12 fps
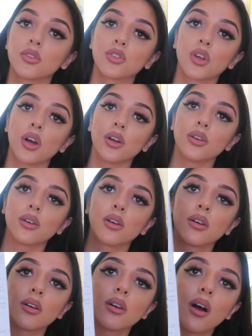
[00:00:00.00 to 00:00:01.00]
So
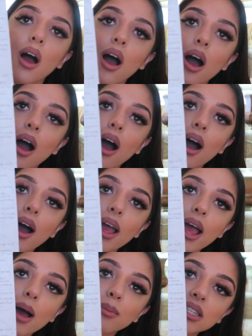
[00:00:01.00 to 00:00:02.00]

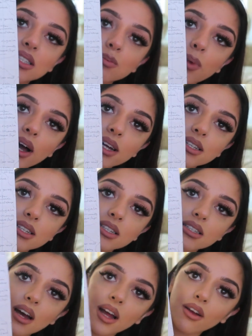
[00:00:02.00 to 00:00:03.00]
I am a
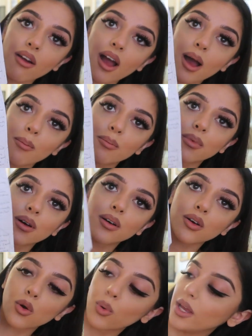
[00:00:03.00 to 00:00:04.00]
spider diagram
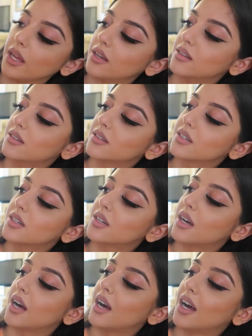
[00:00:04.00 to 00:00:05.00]
queen.
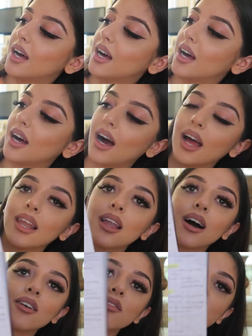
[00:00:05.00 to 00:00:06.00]
I
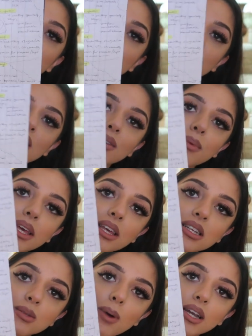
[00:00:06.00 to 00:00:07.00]
love
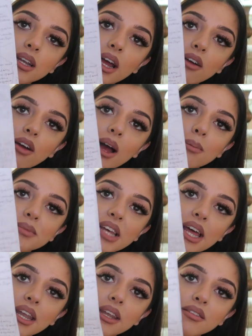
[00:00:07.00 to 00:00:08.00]
making spider diagrams,
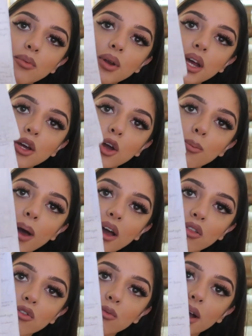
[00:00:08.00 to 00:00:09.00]
and when I go
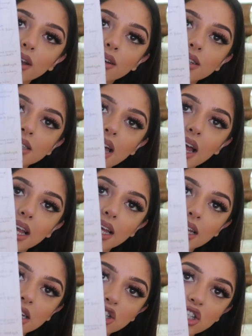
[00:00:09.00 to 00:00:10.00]
back through my notes, I
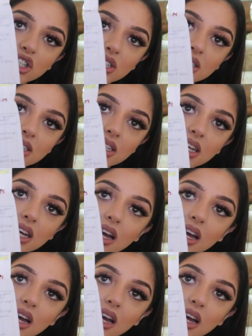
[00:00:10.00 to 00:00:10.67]
like literally just